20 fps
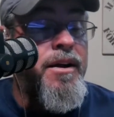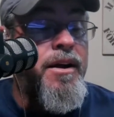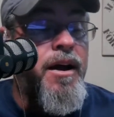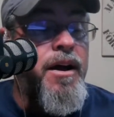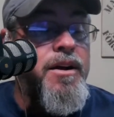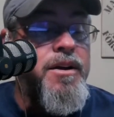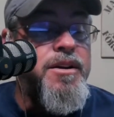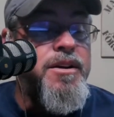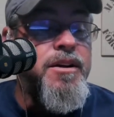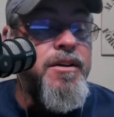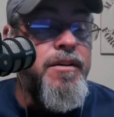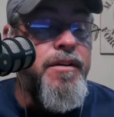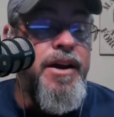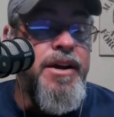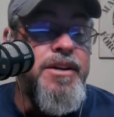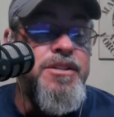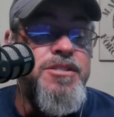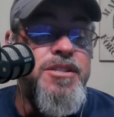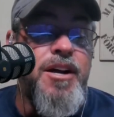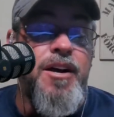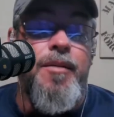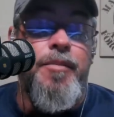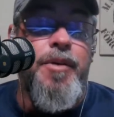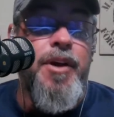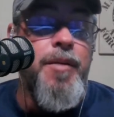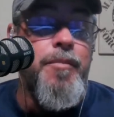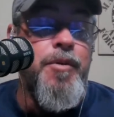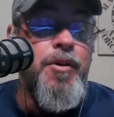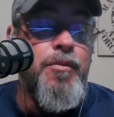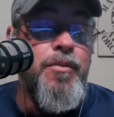Until next time,
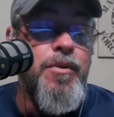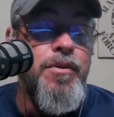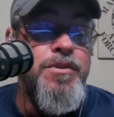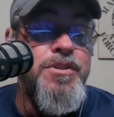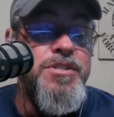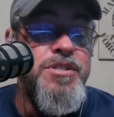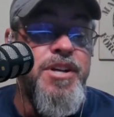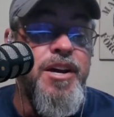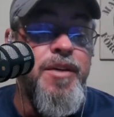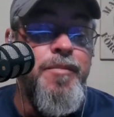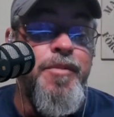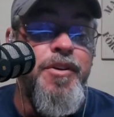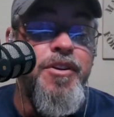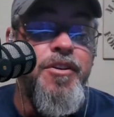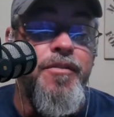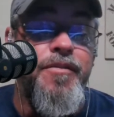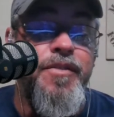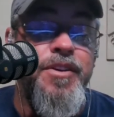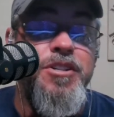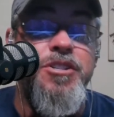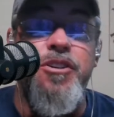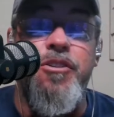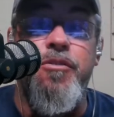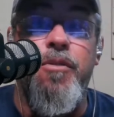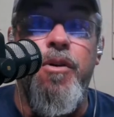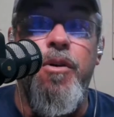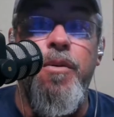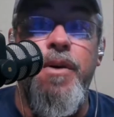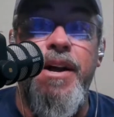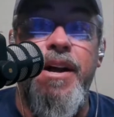keep your roots deep and your vision
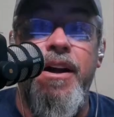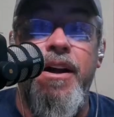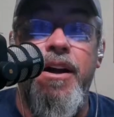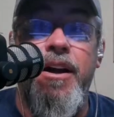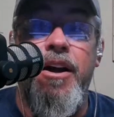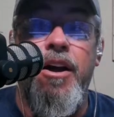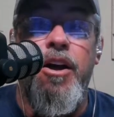growing.